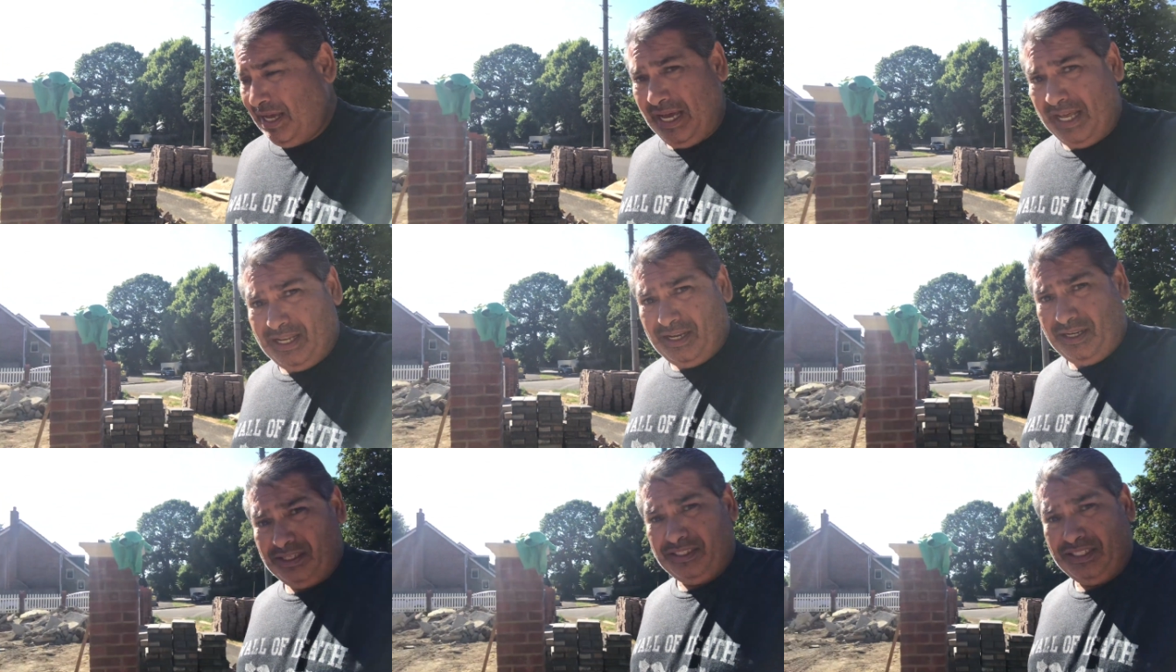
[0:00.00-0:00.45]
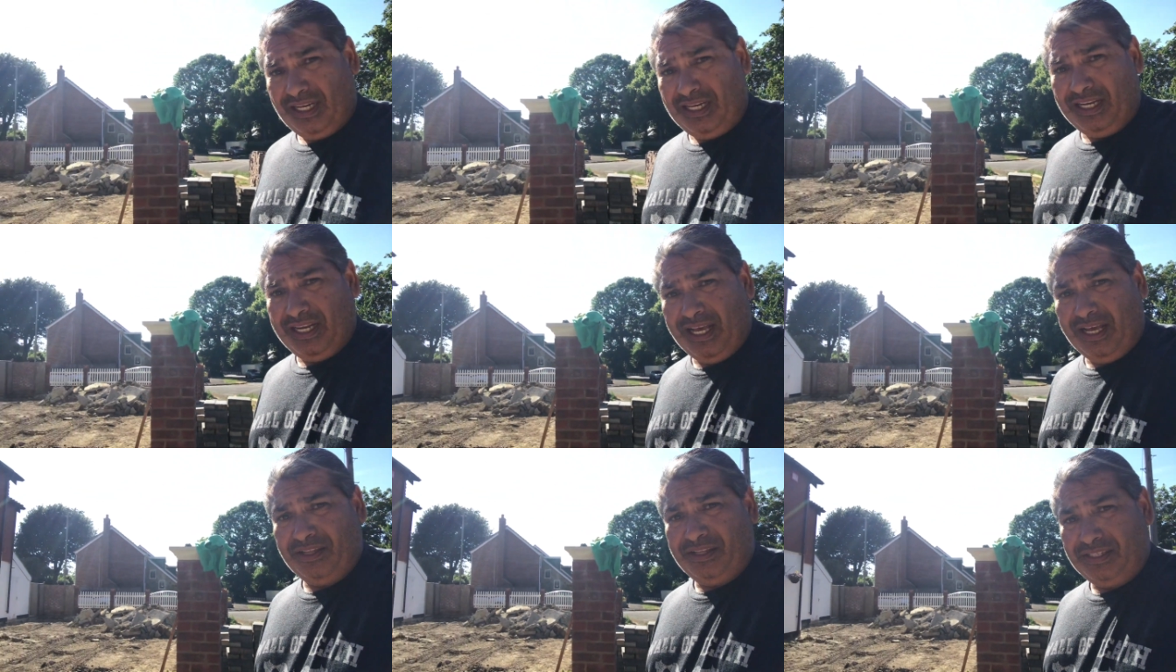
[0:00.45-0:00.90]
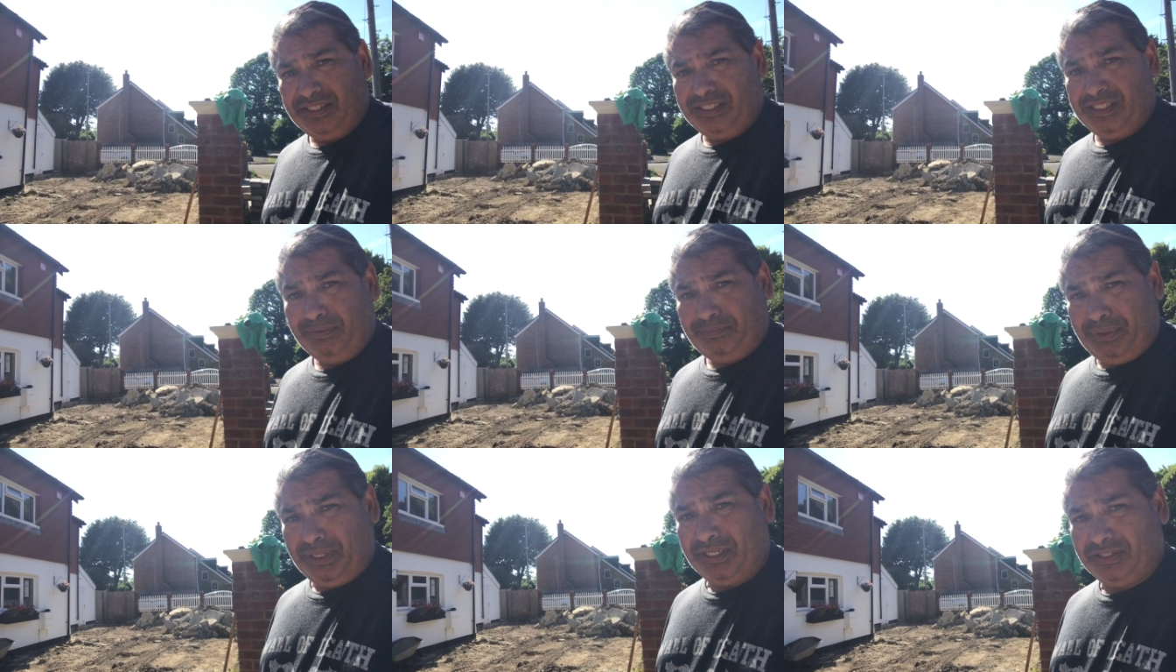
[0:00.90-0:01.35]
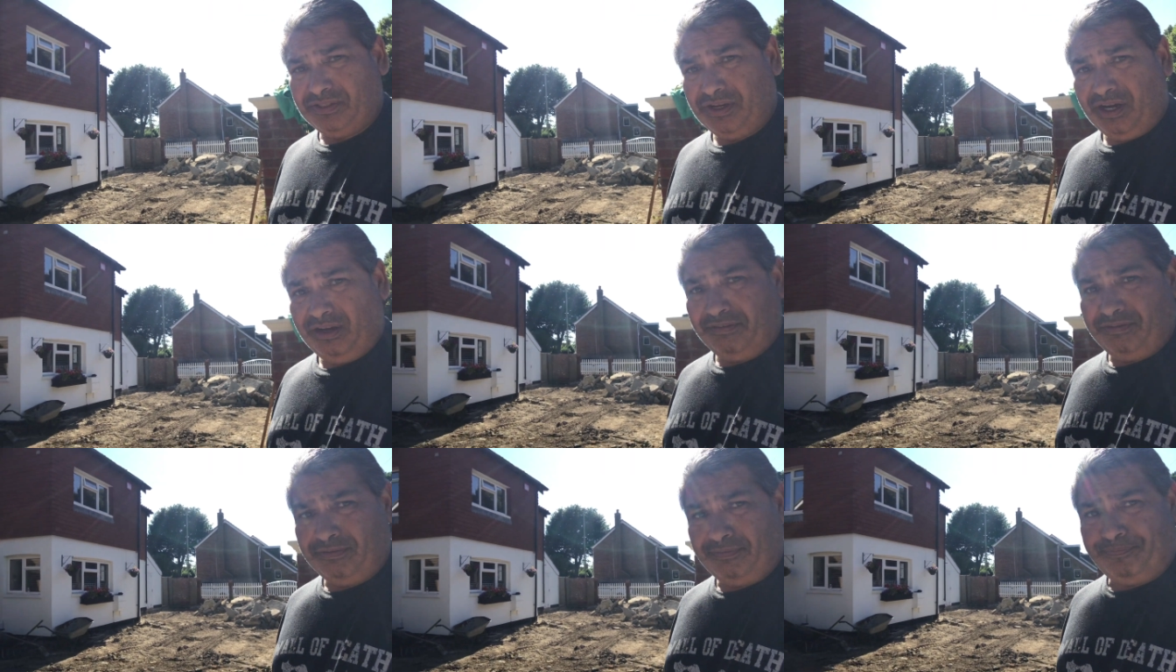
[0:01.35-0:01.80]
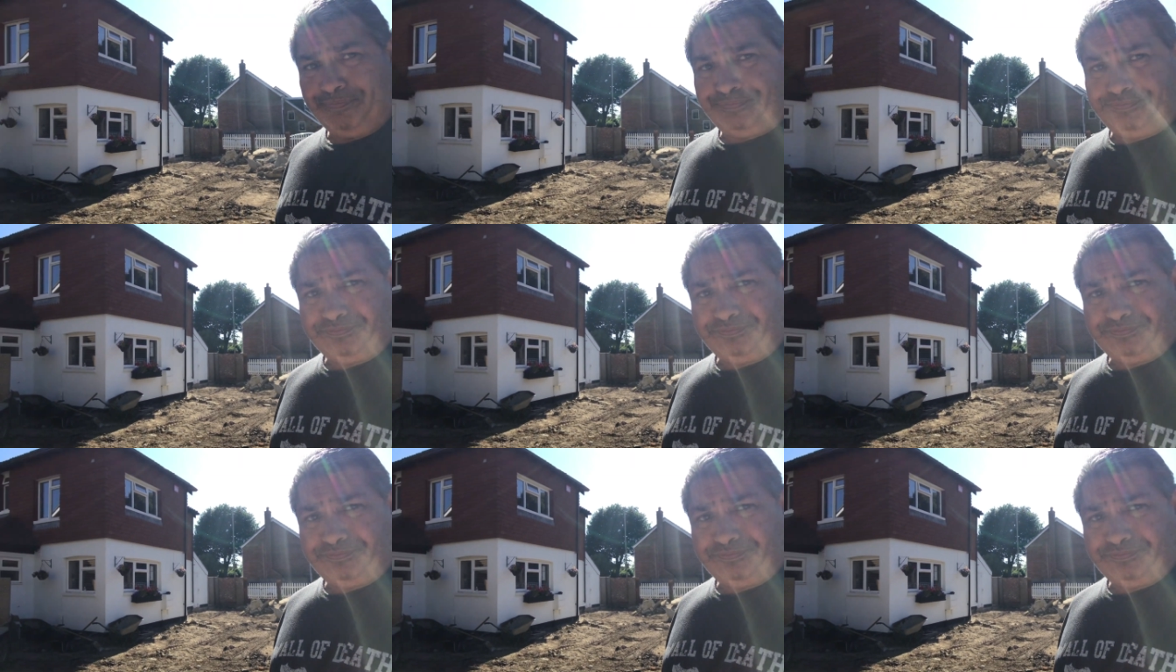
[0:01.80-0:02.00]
And I can tell you now, this is a big drive.